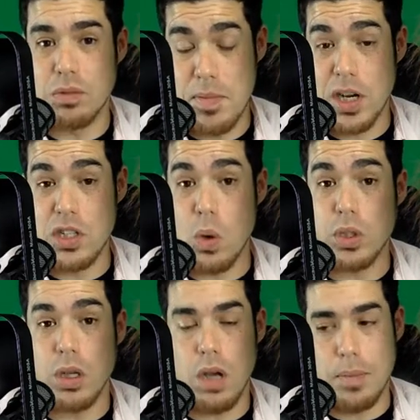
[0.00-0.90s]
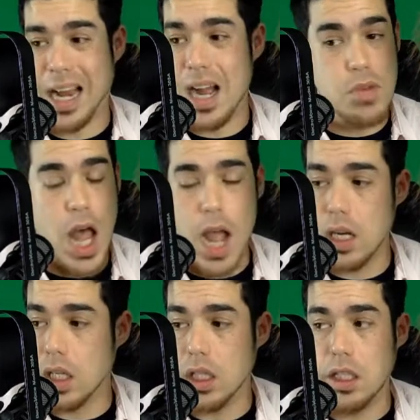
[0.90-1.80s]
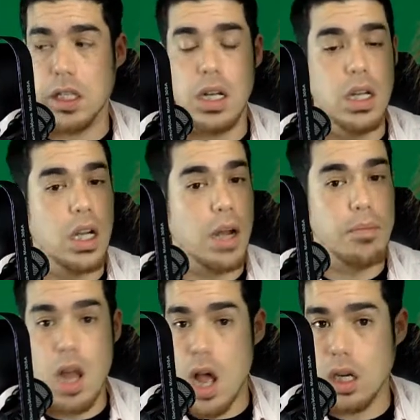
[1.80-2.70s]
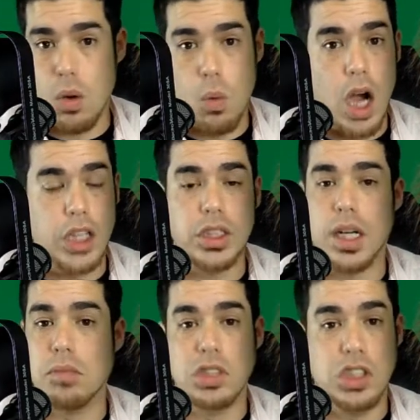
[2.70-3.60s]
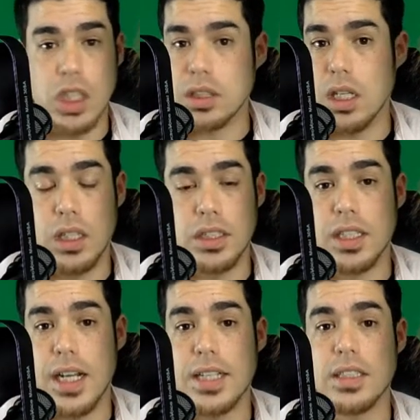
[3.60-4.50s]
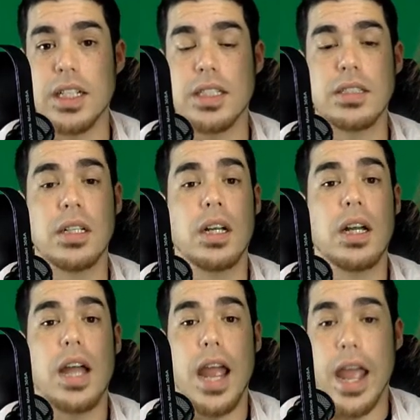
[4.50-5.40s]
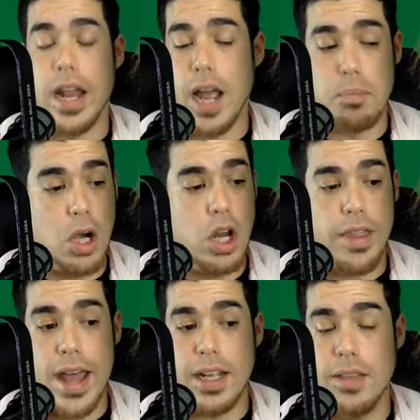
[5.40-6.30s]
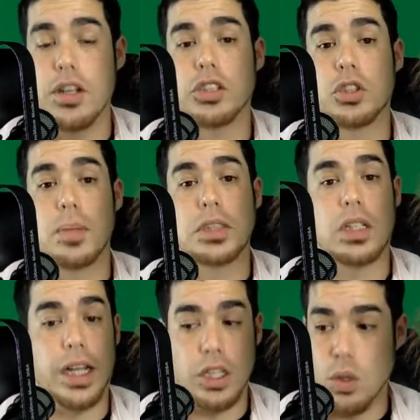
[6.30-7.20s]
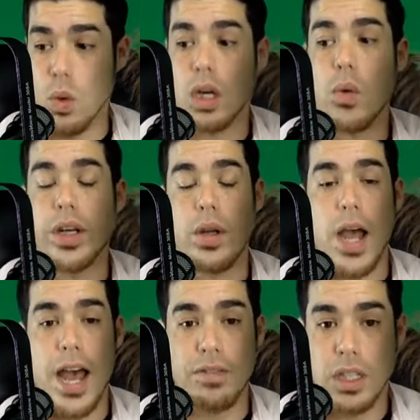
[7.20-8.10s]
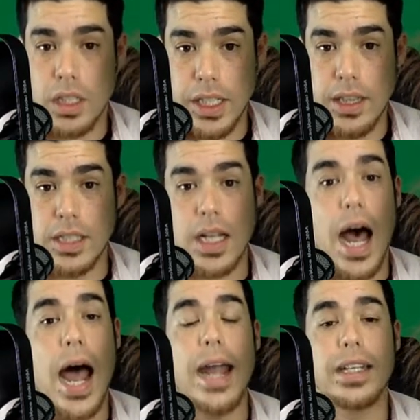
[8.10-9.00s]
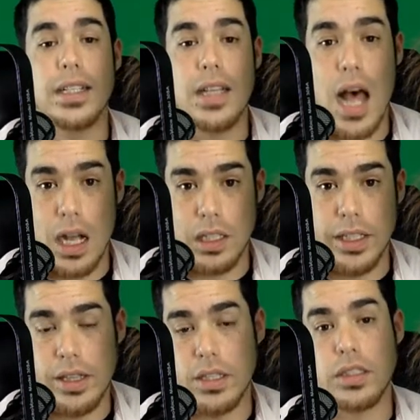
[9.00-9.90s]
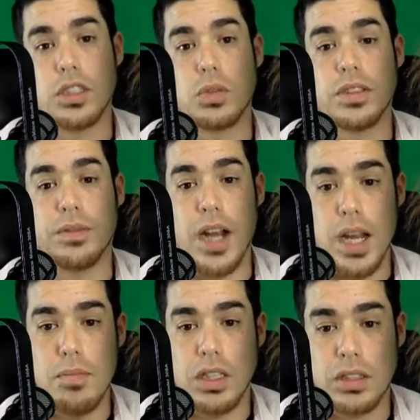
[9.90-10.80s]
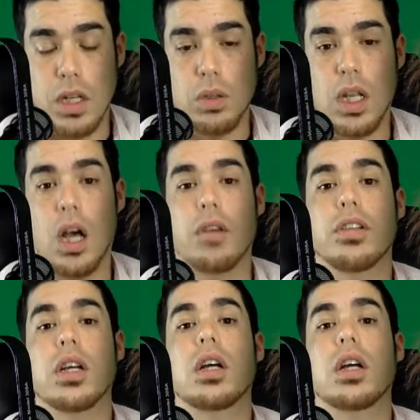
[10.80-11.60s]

Remember, I told you, I'm like, I'm not going to clean it. I'm not going to wash it. I'm just going to list it as it is. And I put that in the description, like, you are going to have to clean this. I did not clean this. This was very much so loved.